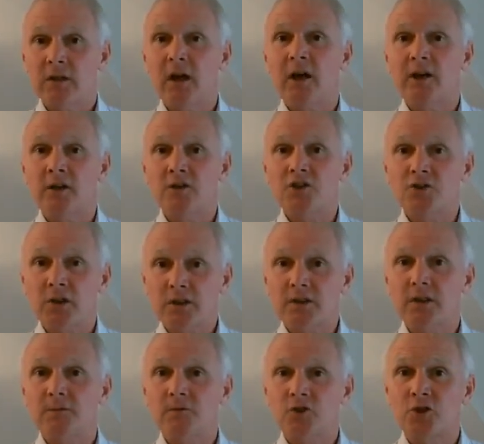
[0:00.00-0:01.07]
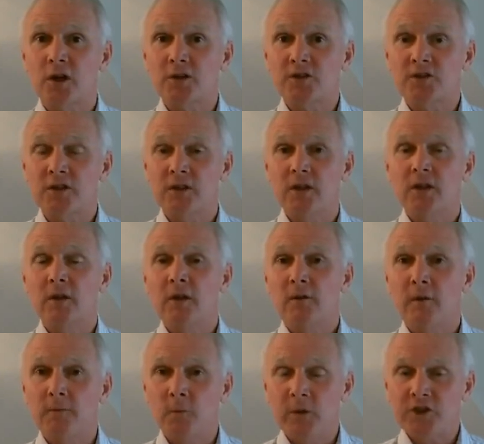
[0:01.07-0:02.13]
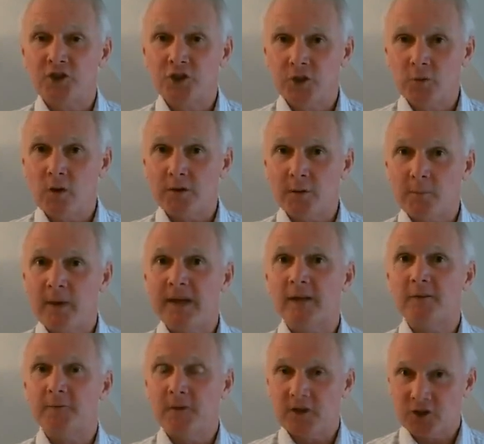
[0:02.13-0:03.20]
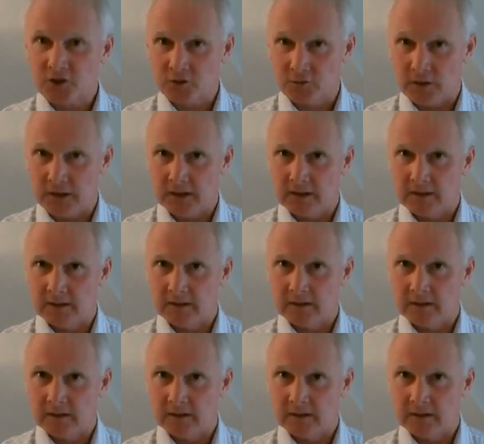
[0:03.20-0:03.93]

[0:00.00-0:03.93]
a constructive trust of which you are the beneficiary.